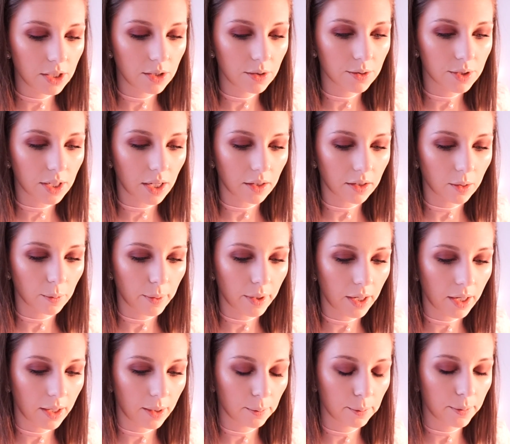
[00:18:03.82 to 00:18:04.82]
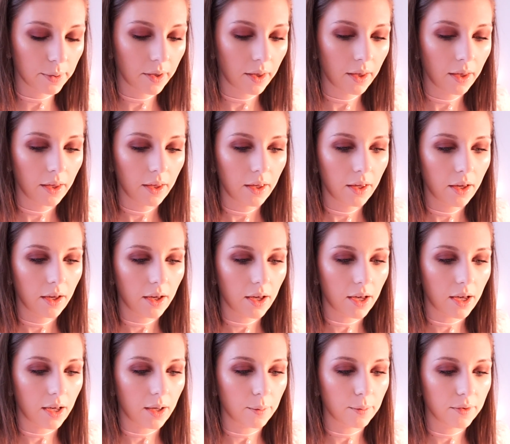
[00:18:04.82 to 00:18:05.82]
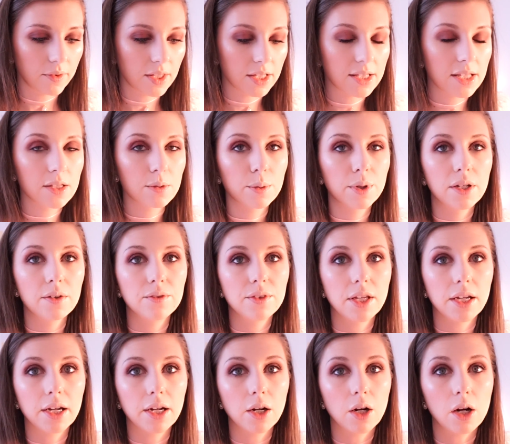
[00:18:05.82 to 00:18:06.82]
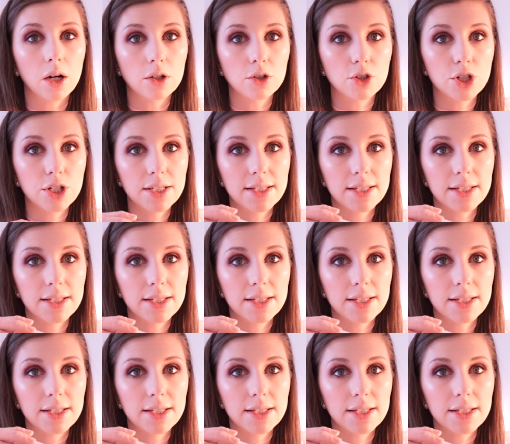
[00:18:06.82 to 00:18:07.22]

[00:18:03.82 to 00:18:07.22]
to use ColourPop. This is one of their Ultra